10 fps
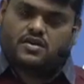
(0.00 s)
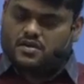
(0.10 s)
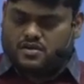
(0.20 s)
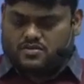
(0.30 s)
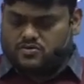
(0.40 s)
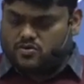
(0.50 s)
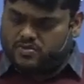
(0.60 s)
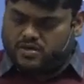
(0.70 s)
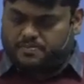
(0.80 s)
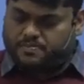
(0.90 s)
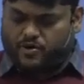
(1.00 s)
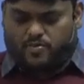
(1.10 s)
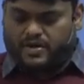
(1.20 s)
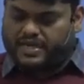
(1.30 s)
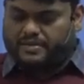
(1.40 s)
So
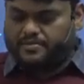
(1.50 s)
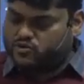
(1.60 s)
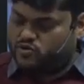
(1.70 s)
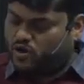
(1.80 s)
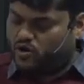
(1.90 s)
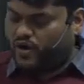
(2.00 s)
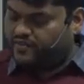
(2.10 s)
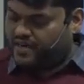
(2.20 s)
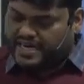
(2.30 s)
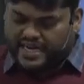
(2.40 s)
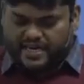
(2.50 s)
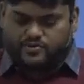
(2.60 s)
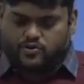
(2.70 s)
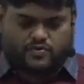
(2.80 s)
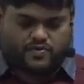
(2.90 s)
probably tomorrow I will take it up.
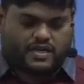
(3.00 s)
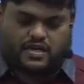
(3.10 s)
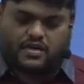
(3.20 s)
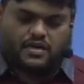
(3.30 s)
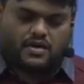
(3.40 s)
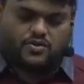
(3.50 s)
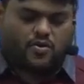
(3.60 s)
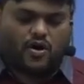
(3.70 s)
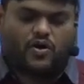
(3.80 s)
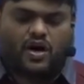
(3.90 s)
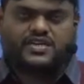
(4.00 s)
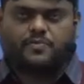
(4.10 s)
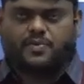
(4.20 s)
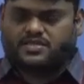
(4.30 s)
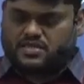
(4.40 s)
Don't worry. Tomorrow
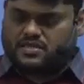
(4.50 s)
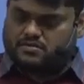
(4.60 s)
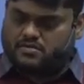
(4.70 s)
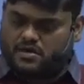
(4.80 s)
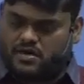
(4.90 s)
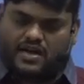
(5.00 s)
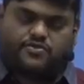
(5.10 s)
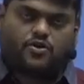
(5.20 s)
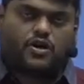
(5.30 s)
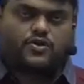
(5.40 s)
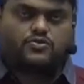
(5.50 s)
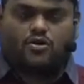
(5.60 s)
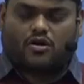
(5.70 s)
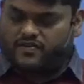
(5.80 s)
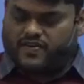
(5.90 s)
100%. I forgot to
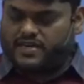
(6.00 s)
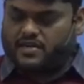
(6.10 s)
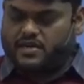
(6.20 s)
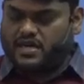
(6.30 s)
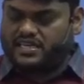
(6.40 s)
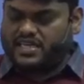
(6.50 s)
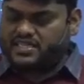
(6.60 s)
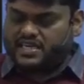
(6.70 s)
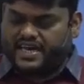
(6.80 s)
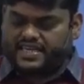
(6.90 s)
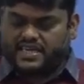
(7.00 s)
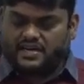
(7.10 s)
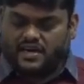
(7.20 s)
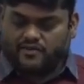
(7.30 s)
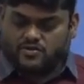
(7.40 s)
solve it. Yesterday I think
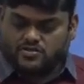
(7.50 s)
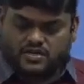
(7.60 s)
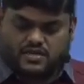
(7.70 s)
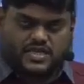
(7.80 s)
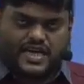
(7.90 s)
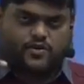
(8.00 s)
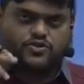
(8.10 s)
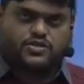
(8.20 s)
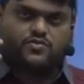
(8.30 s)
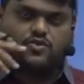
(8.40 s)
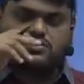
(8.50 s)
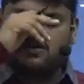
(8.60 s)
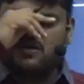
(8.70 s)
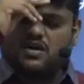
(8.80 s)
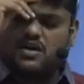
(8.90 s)
I was not, that question was
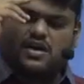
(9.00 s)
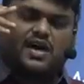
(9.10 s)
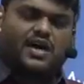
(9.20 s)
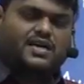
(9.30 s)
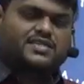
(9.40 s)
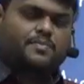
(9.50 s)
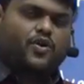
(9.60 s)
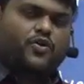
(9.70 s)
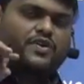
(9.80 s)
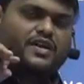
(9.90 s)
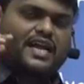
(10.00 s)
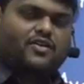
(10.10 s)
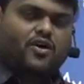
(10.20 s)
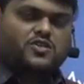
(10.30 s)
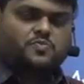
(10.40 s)
the profit and
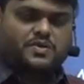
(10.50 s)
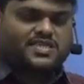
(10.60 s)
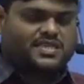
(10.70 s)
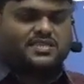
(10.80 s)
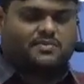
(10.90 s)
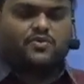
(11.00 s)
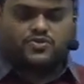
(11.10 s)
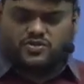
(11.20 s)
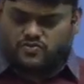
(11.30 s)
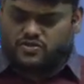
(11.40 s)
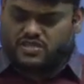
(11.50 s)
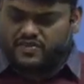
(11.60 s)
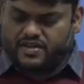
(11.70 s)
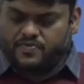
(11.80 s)
loss percent, some question was given.